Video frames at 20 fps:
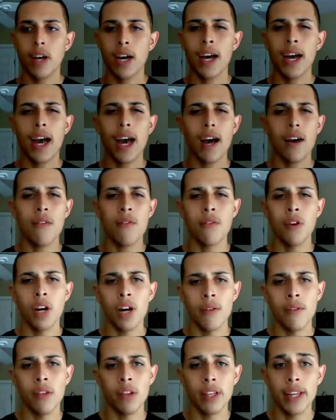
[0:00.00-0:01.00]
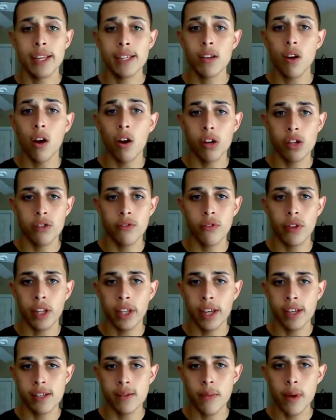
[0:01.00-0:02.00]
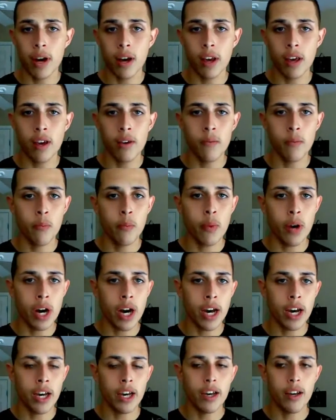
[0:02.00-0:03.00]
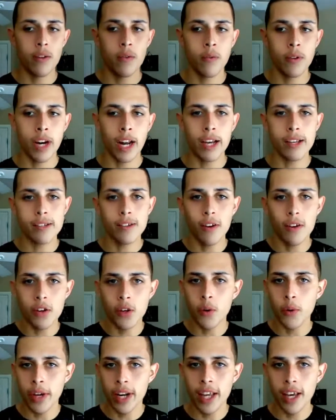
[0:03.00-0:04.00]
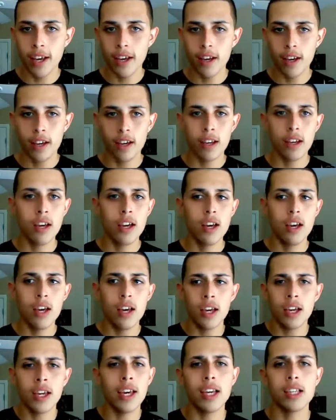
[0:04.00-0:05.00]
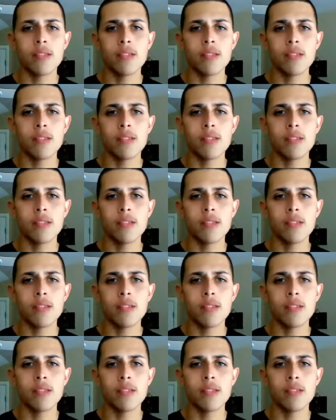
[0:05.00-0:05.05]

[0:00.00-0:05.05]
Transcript: I have the least harsh feelings about it, but when I start doing it, it